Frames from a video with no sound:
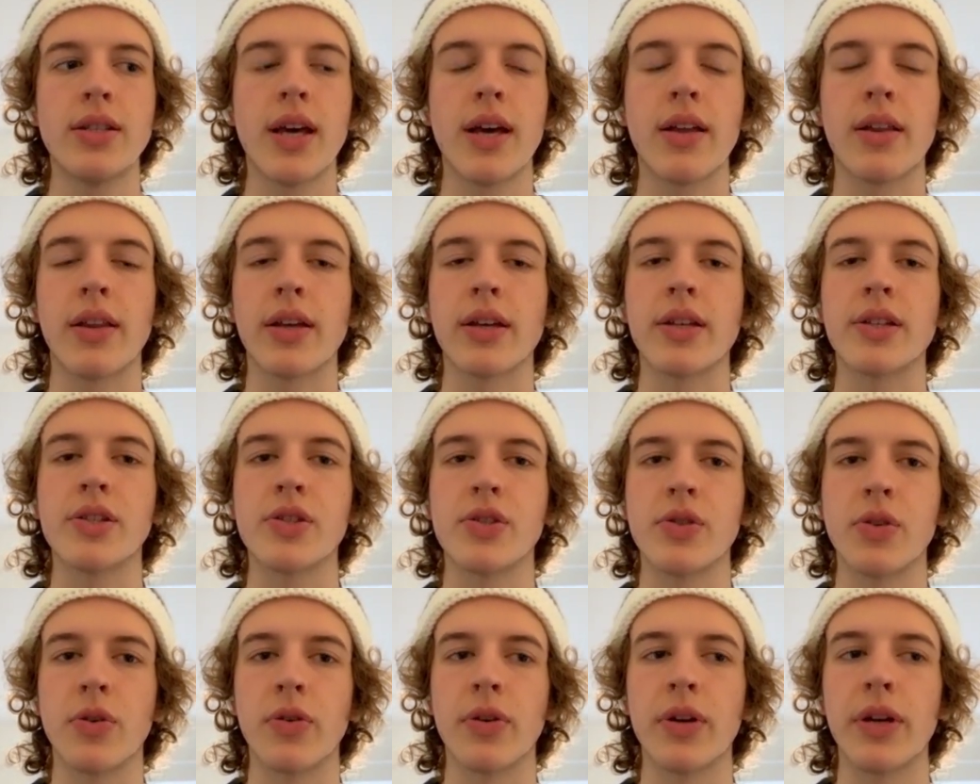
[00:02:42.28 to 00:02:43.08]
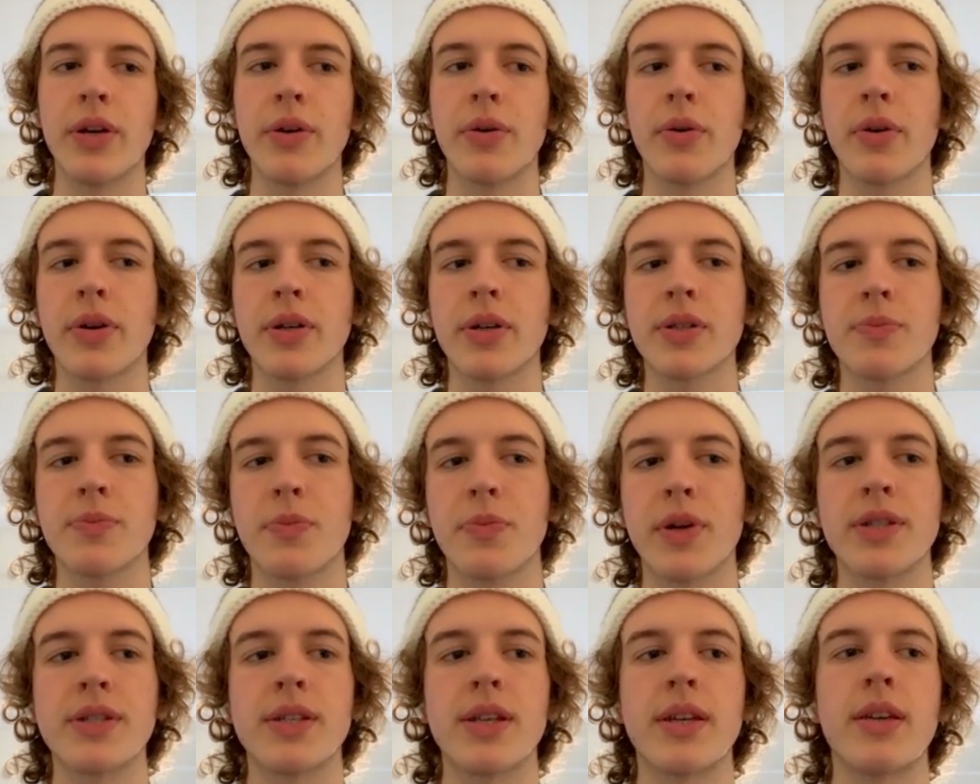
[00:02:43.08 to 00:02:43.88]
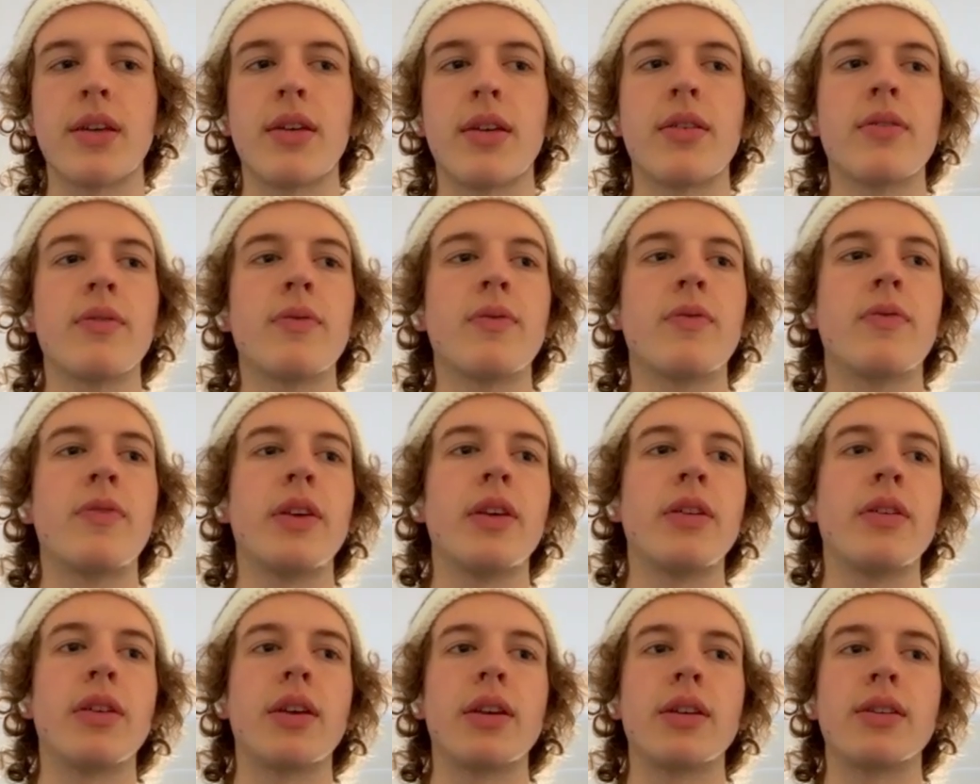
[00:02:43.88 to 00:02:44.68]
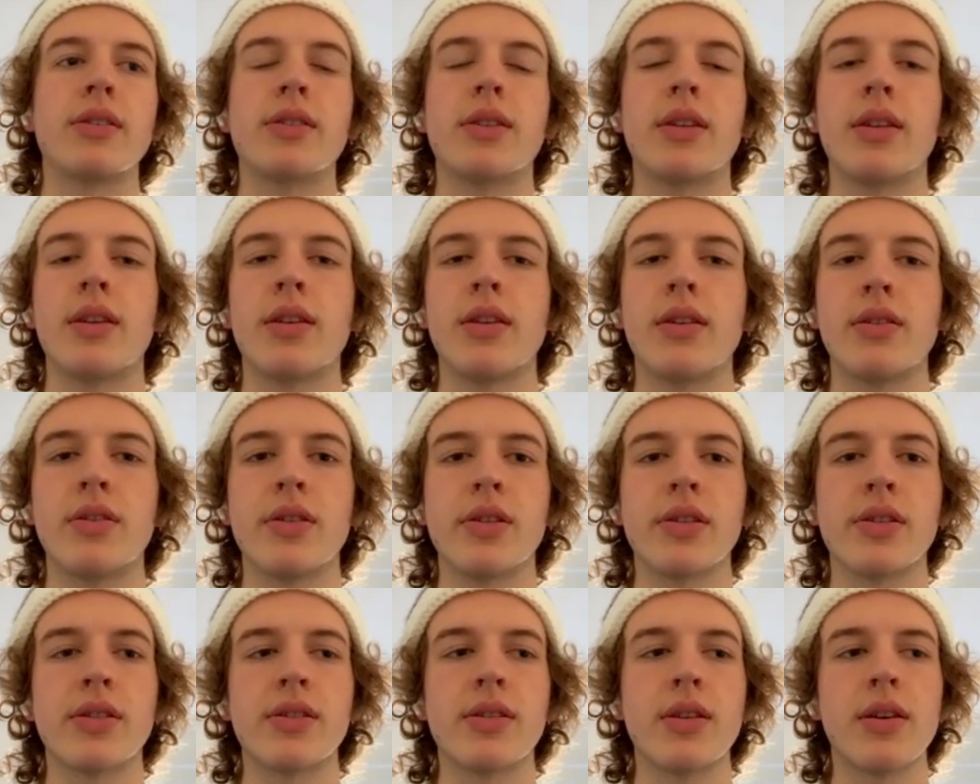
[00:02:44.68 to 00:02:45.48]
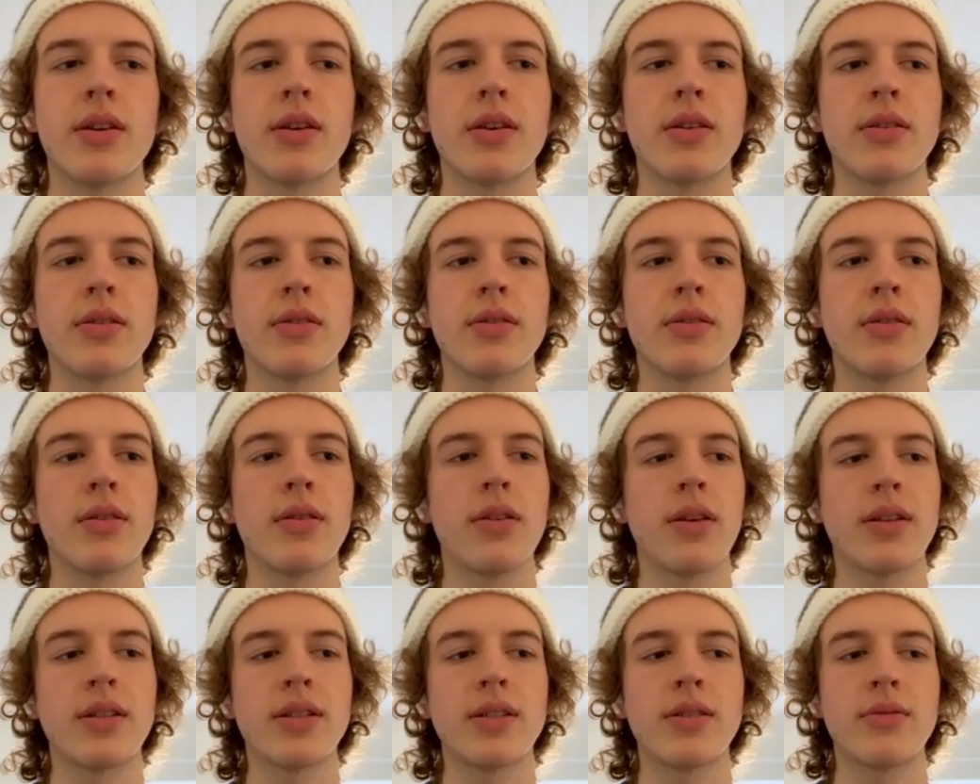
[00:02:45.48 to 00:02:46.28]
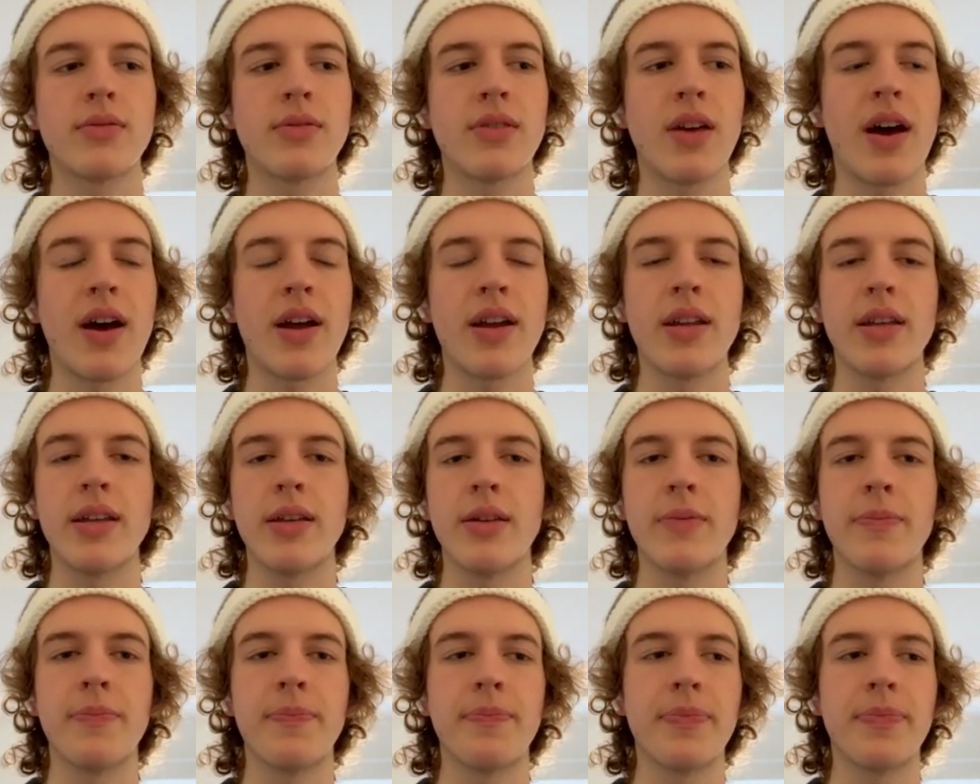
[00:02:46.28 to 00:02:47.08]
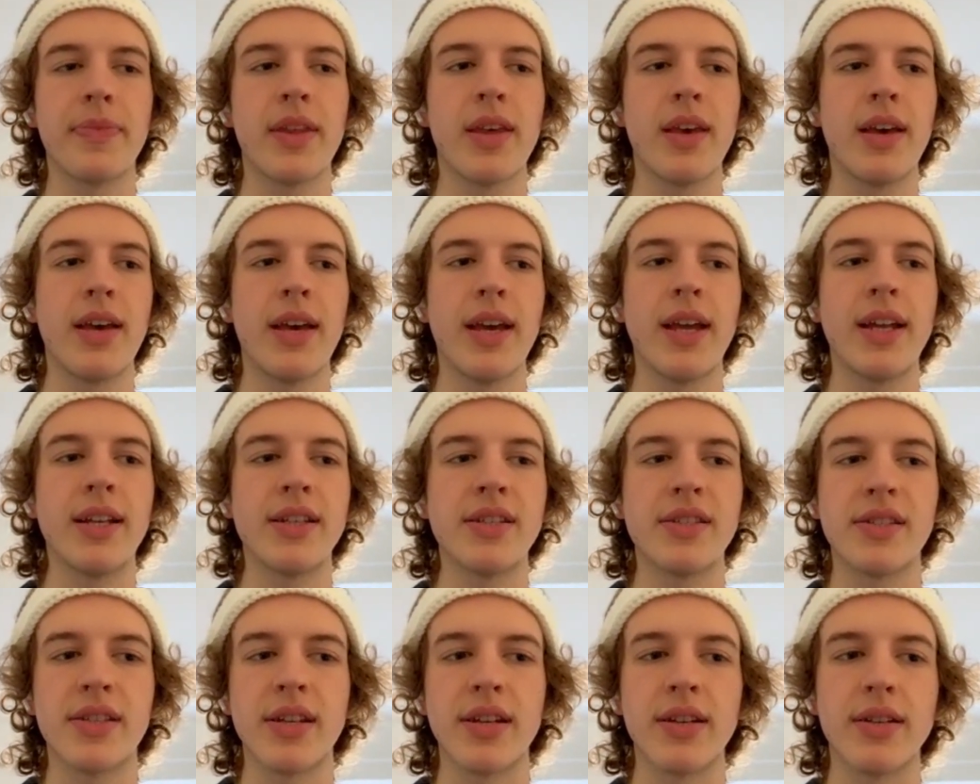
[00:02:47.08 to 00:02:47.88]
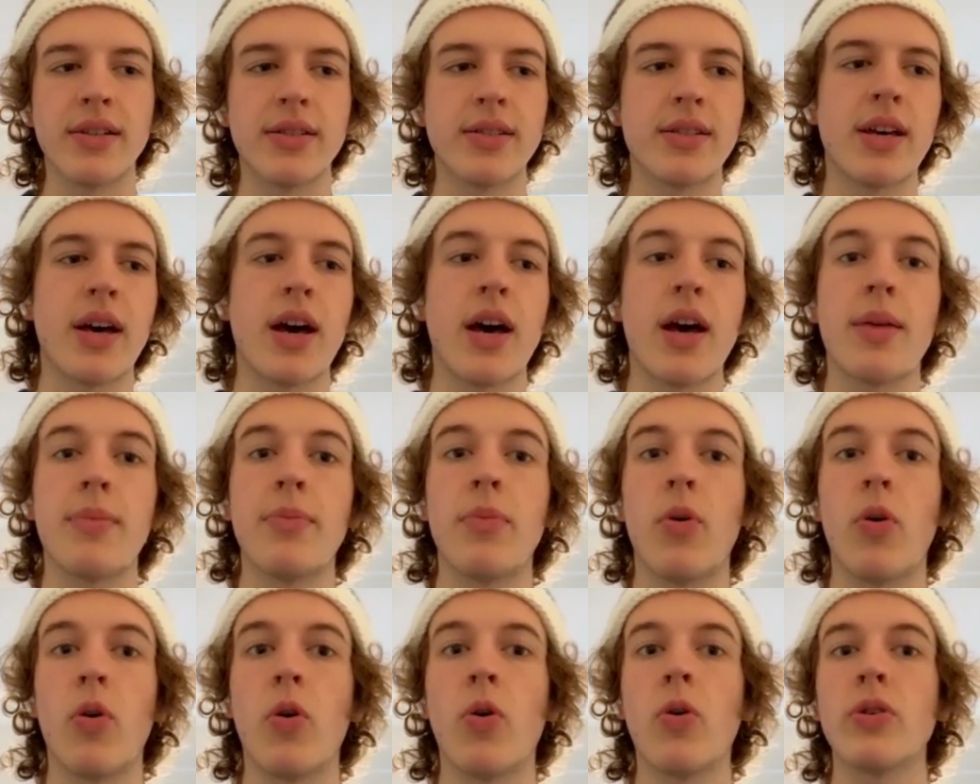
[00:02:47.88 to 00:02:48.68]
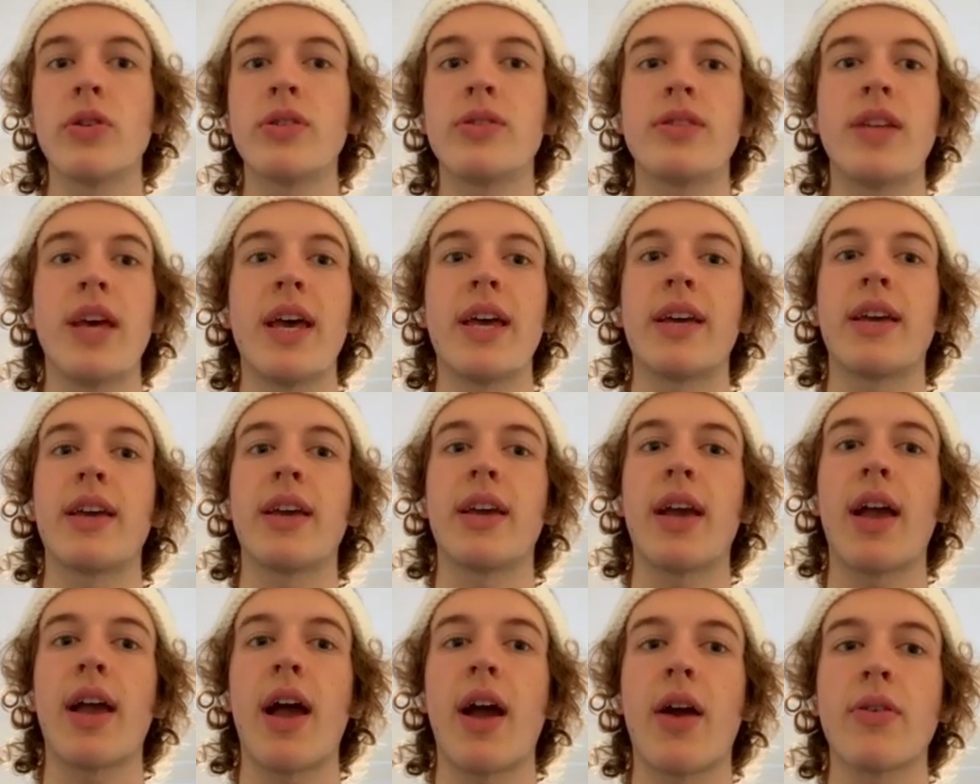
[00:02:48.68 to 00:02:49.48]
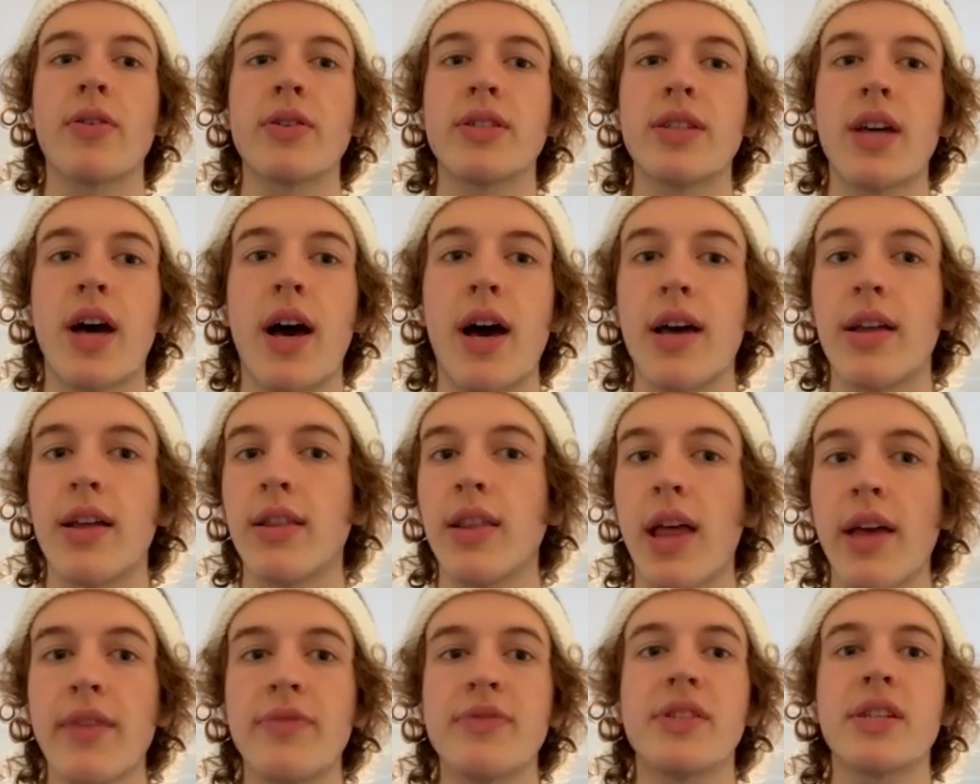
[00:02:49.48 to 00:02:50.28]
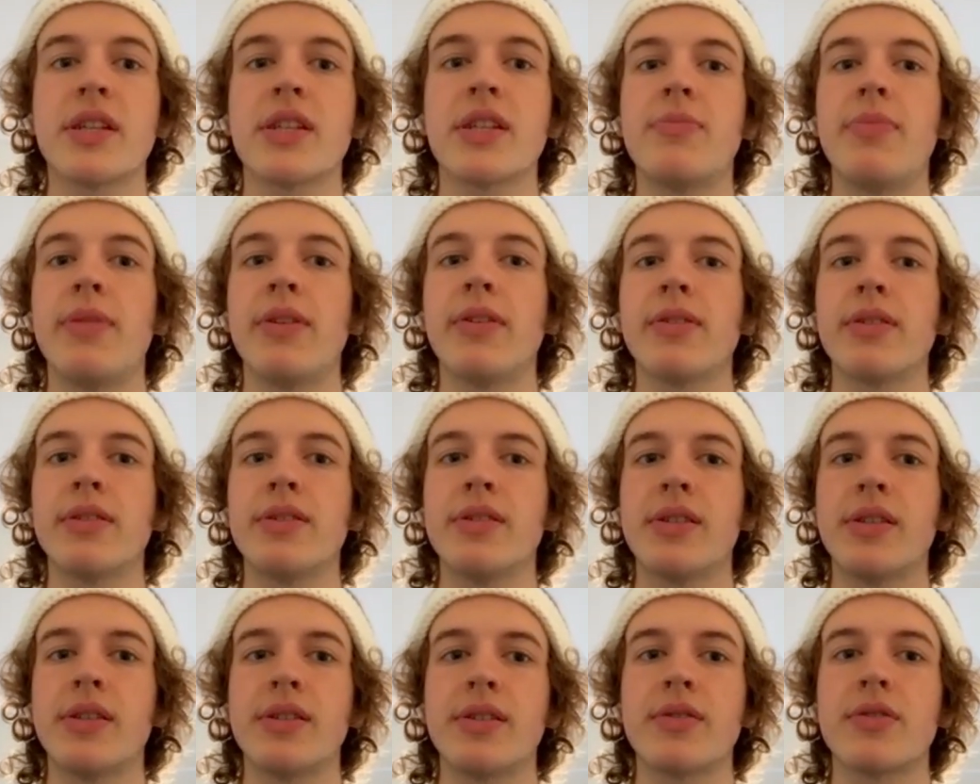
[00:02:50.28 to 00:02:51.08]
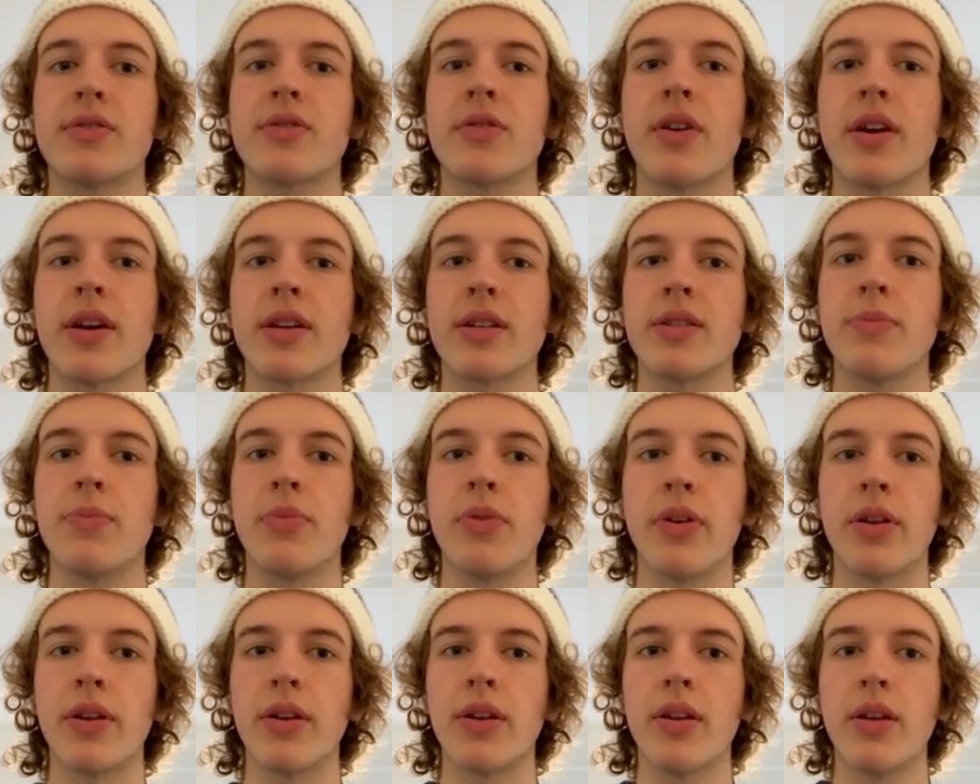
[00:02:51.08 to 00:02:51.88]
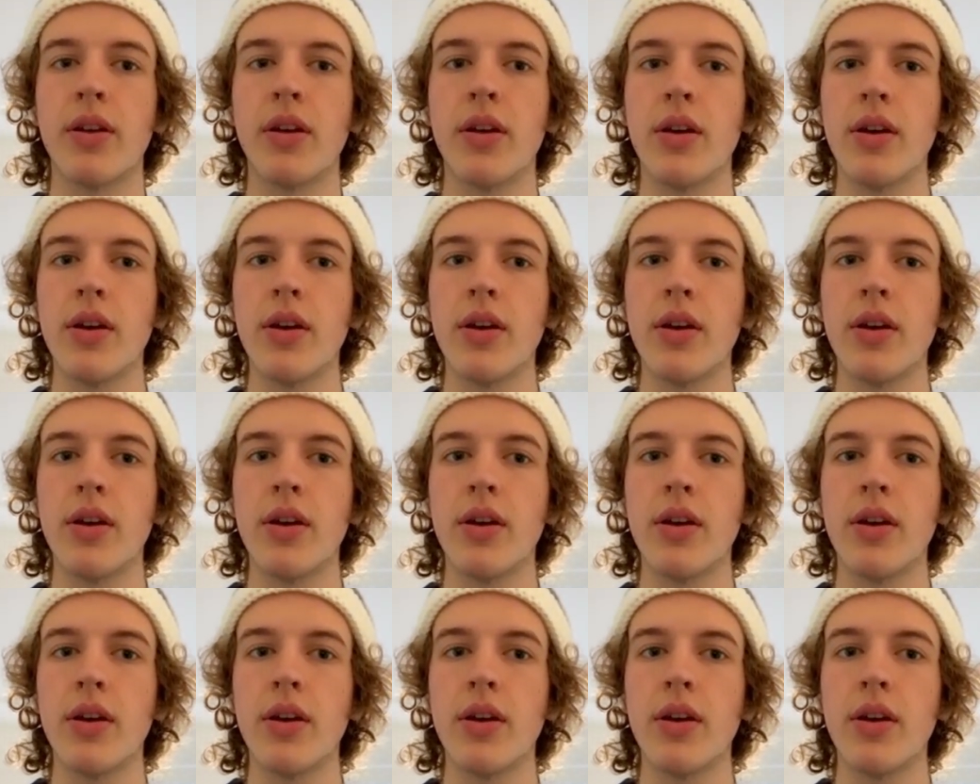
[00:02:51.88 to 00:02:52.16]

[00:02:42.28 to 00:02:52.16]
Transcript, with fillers: telling a story or expressing feelings in just a, a tiny instant in time, or taking our entire life's experiences and trying to put it